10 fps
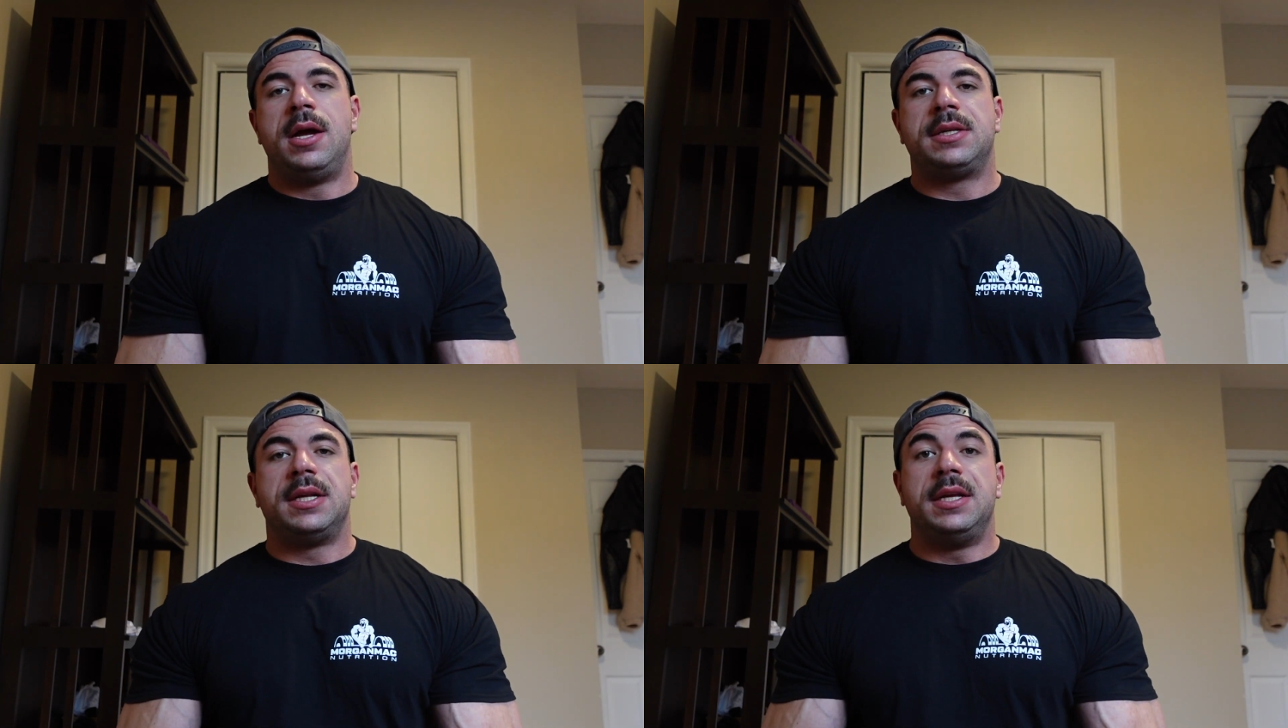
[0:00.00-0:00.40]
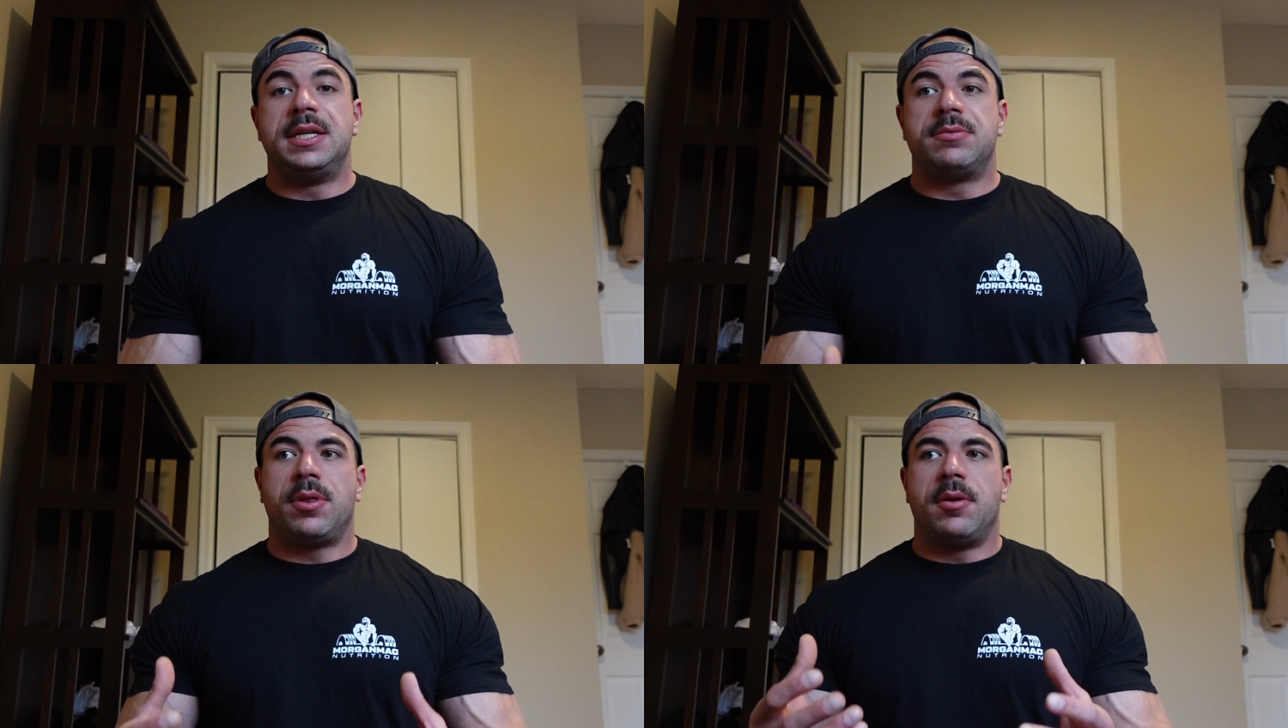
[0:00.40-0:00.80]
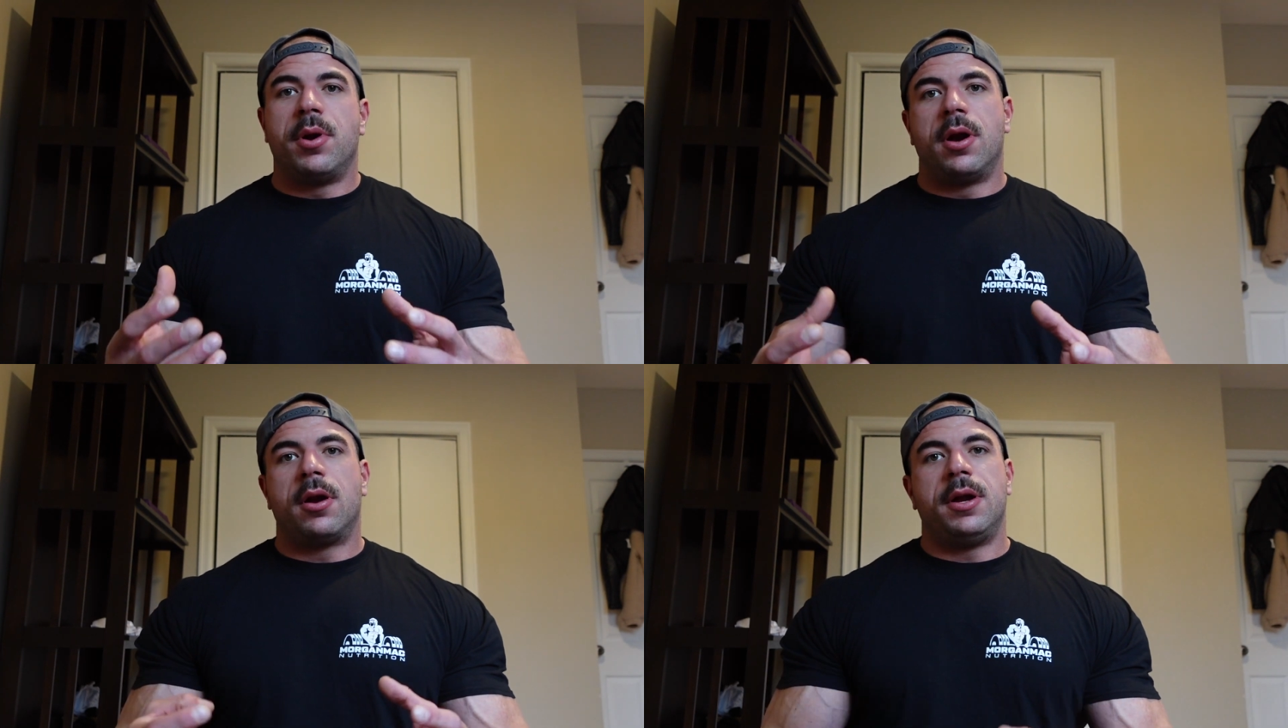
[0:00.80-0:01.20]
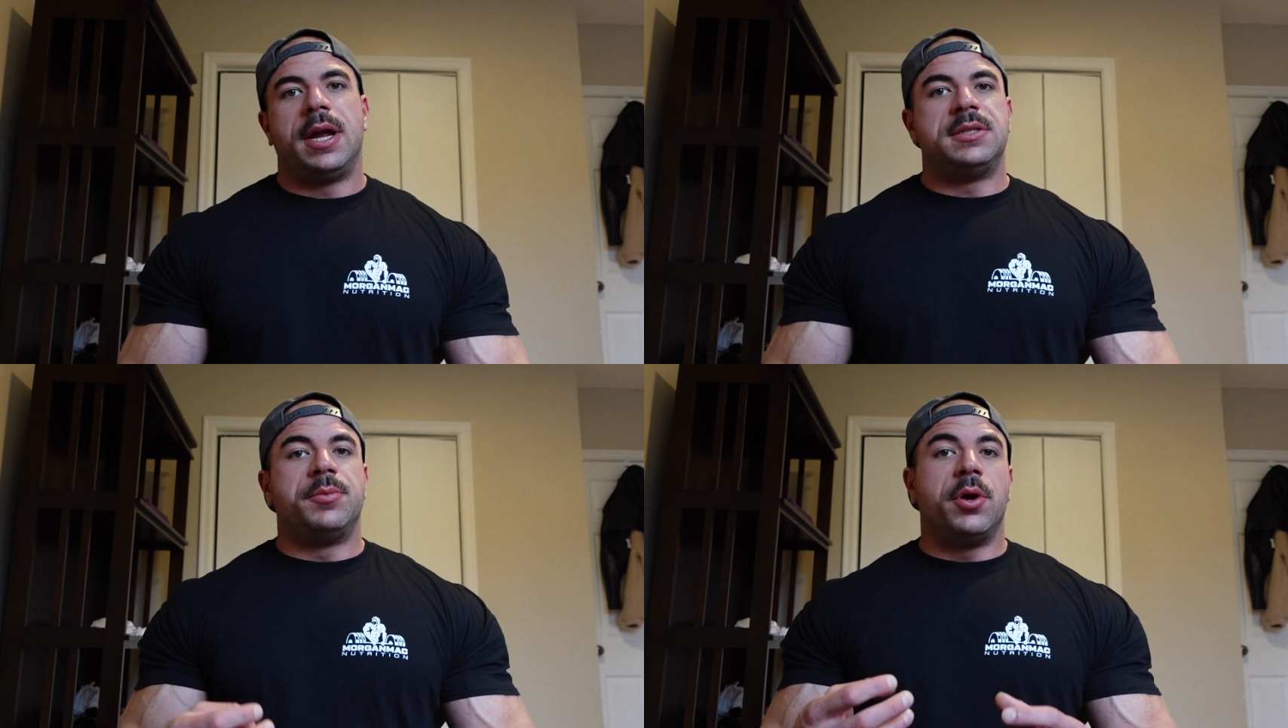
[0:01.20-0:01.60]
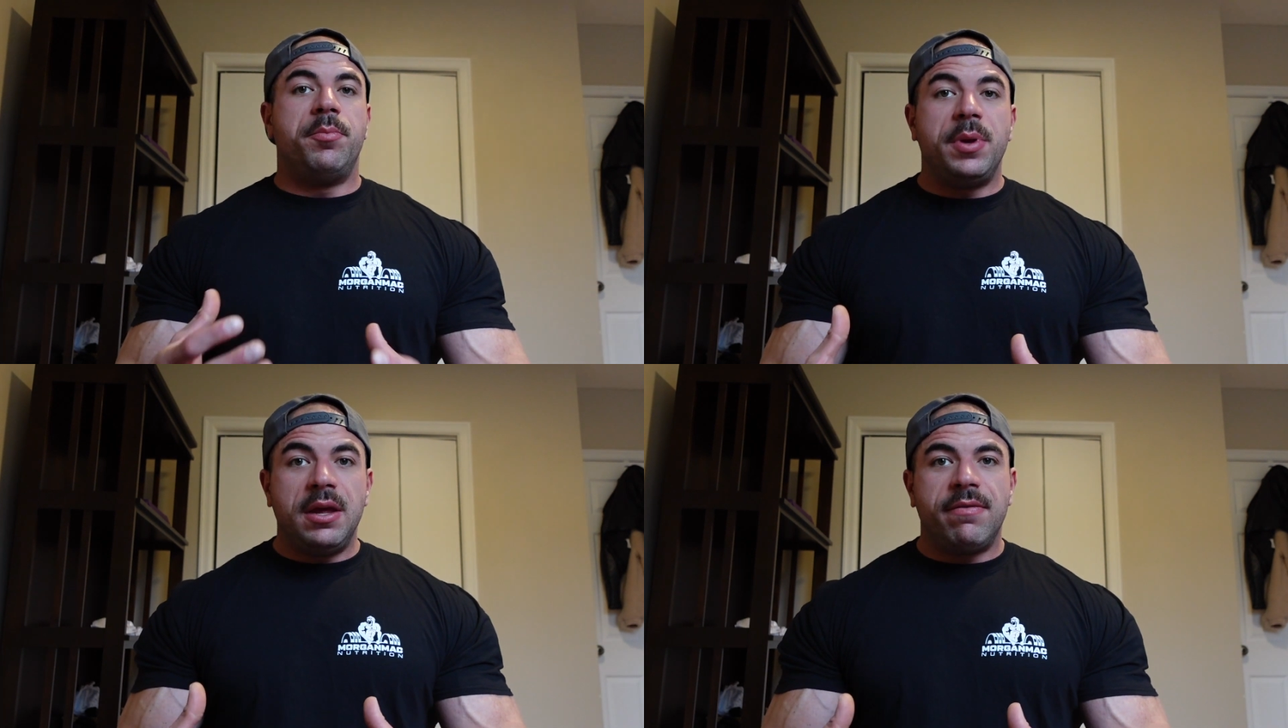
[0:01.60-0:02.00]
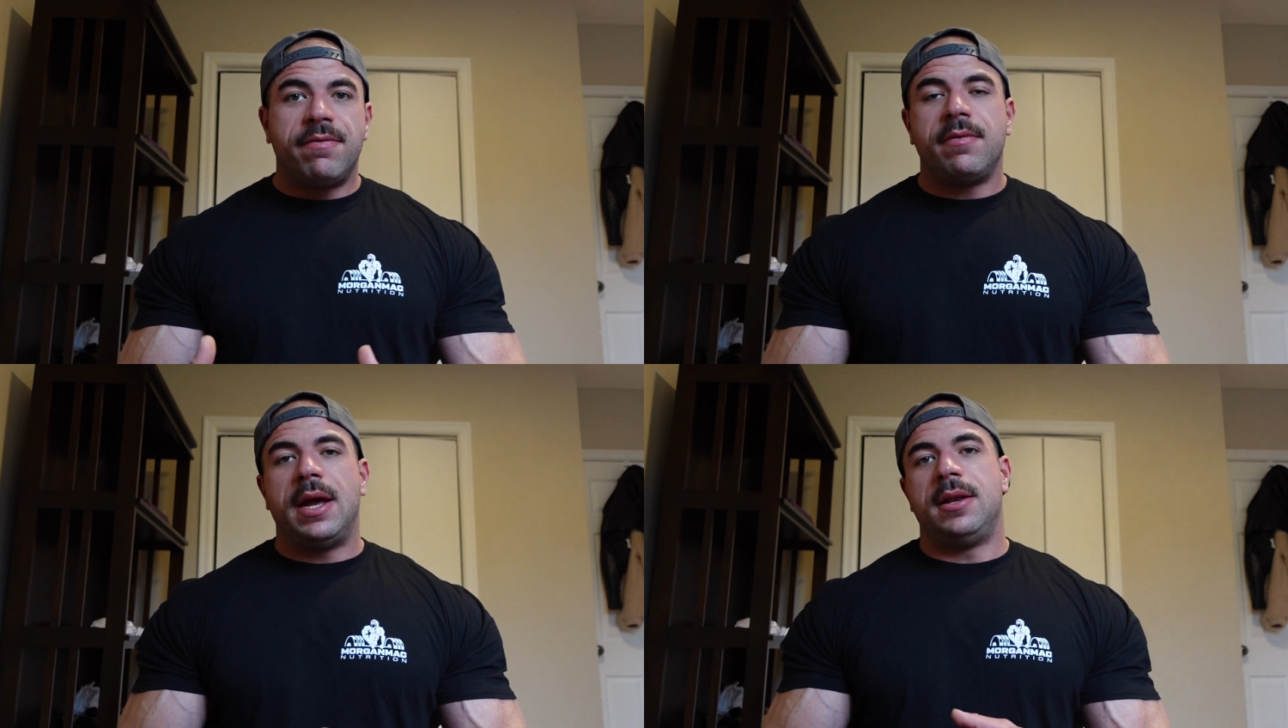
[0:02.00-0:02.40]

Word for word: Because at least with the burger, you're getting some good beef,